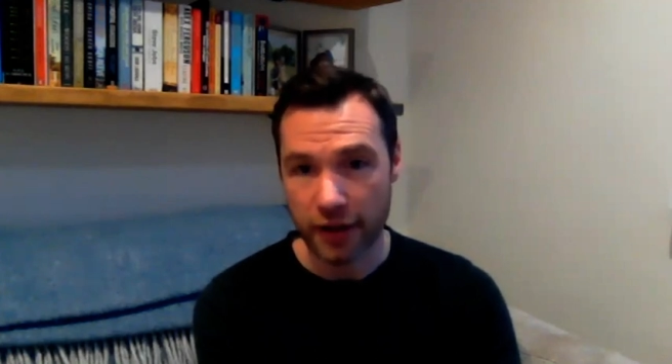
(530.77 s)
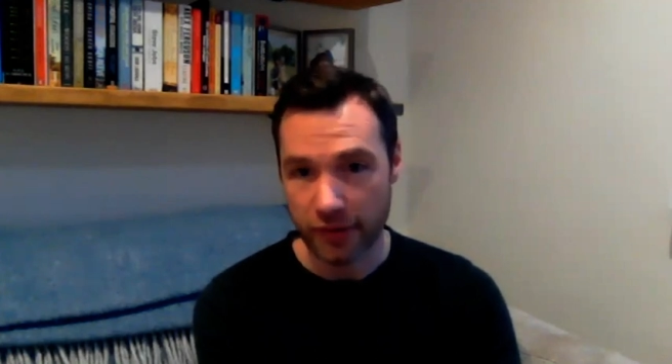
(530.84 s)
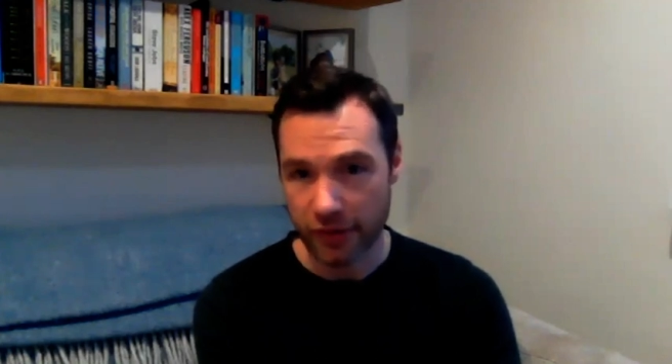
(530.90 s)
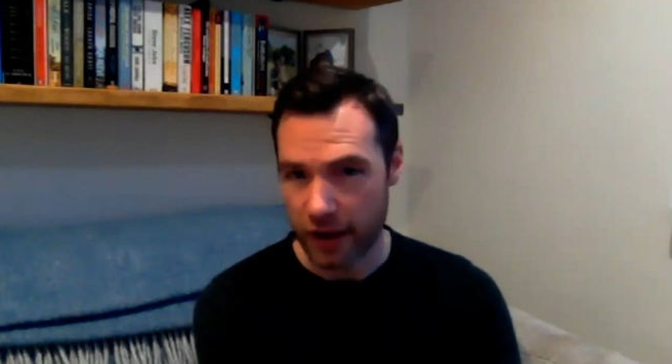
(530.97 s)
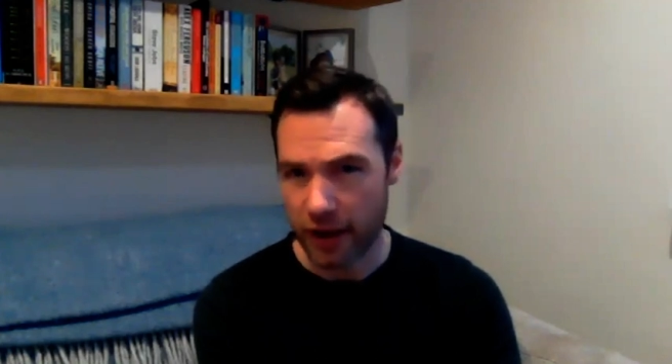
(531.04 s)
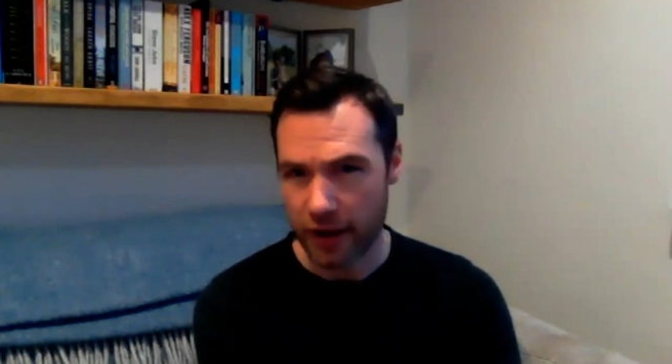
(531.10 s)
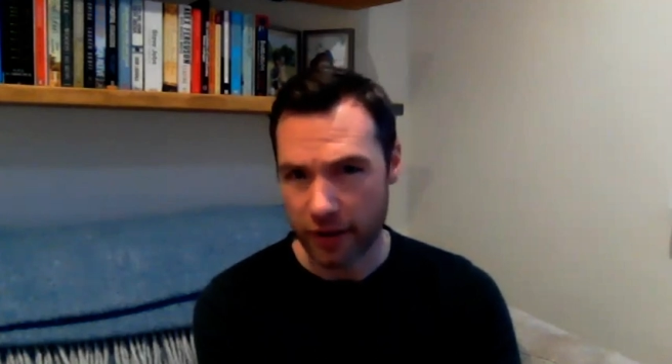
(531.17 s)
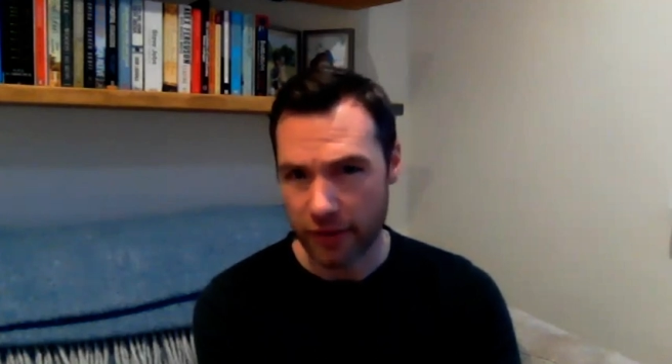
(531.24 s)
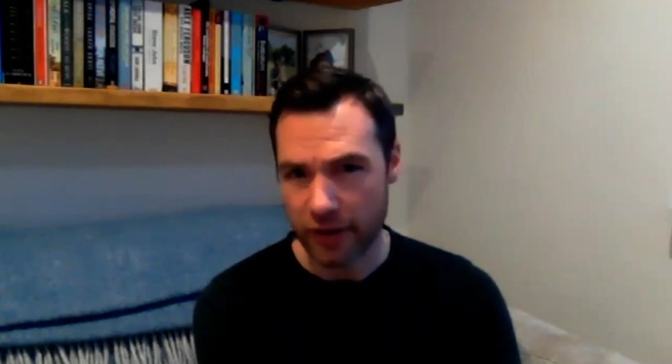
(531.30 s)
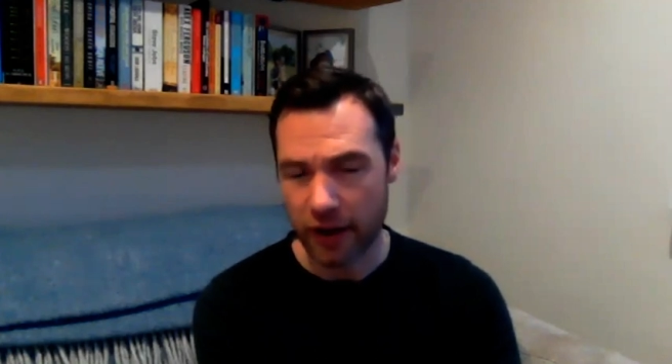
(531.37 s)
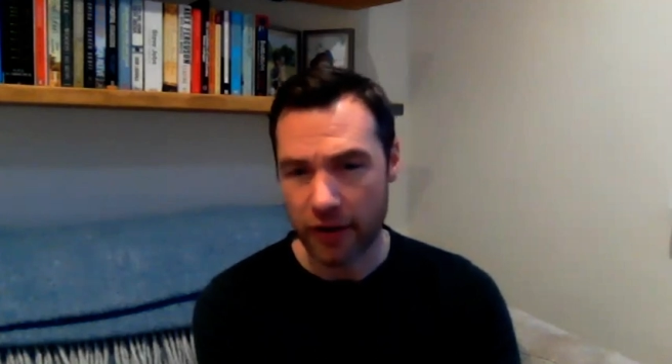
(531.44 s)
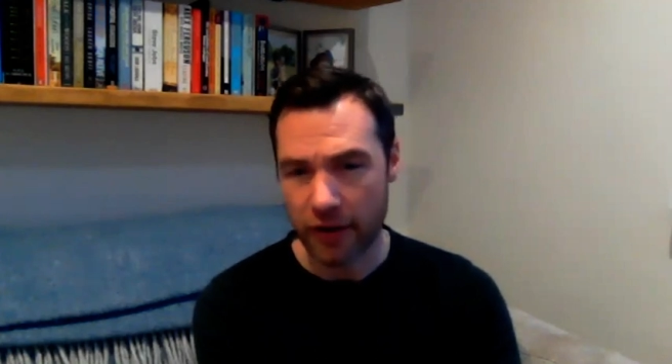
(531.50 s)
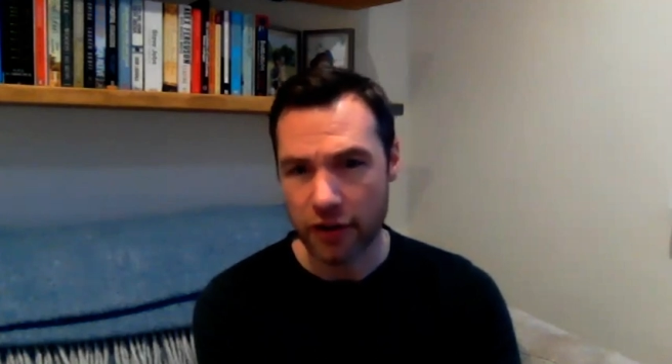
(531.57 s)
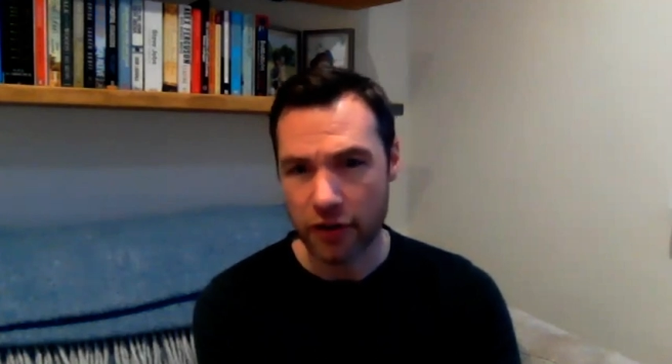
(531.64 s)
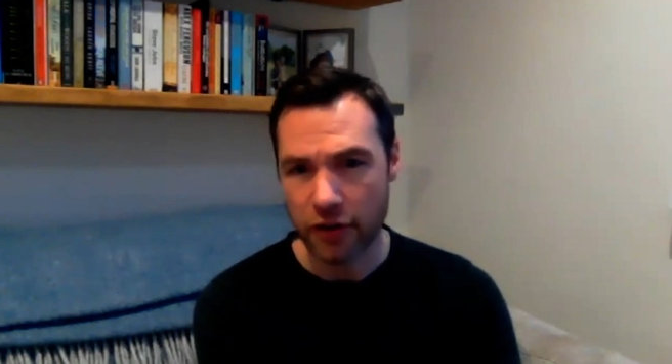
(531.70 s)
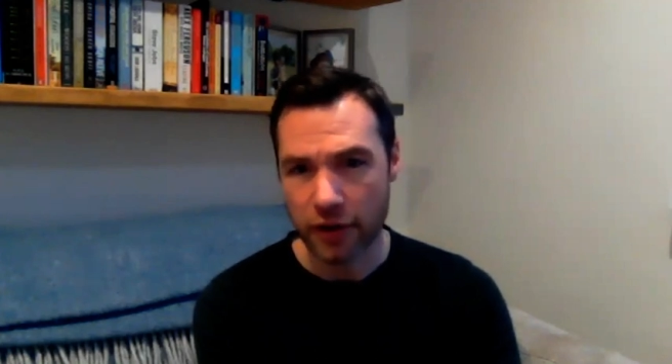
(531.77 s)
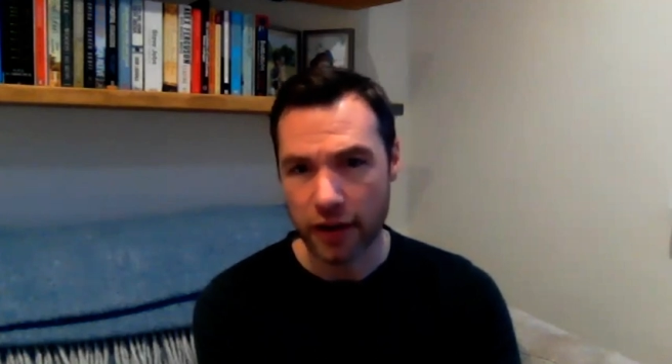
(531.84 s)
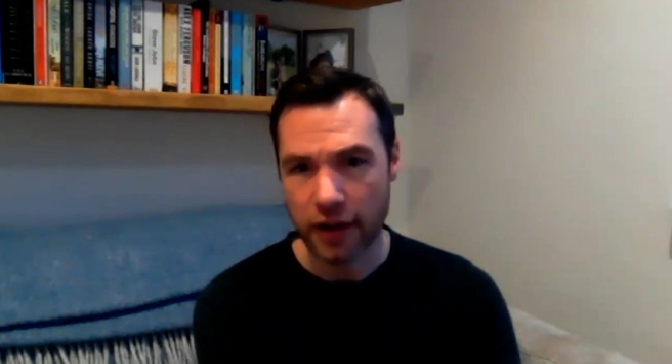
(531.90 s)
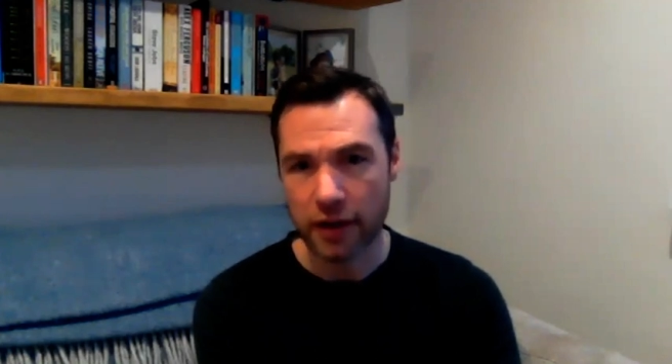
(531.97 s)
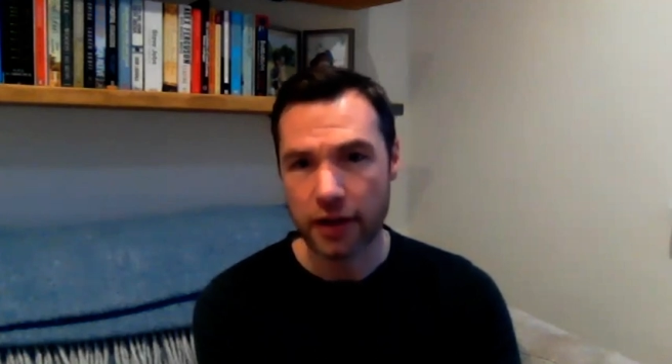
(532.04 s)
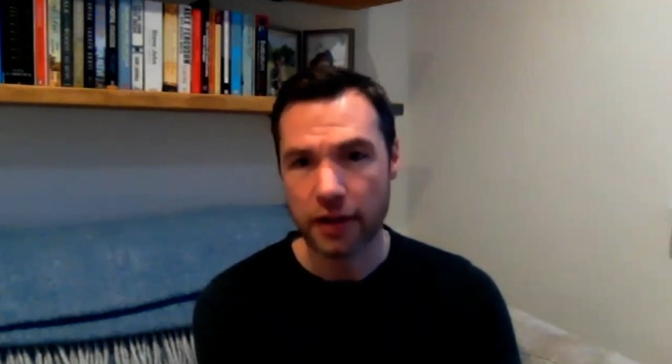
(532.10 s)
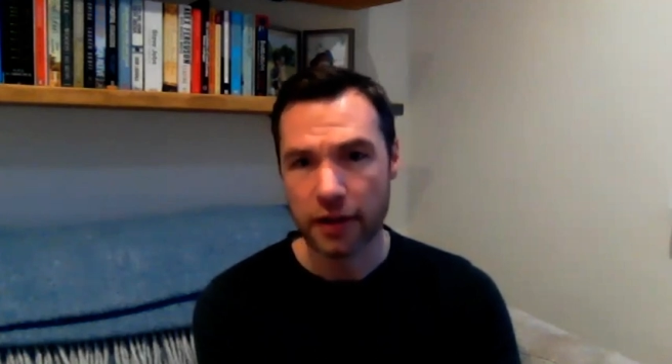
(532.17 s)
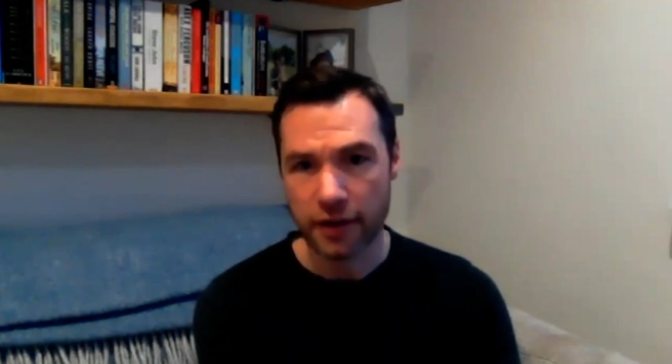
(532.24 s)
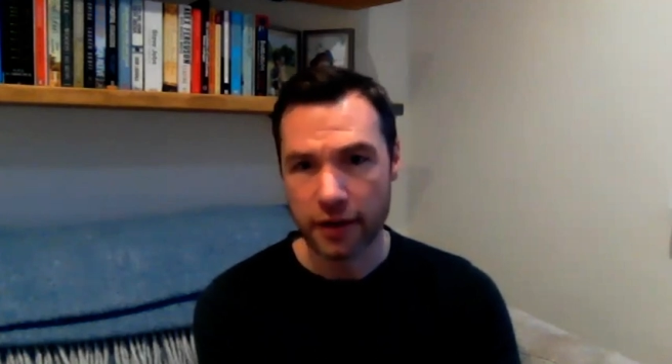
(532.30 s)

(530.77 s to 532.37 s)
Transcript: Is that how you're doing it?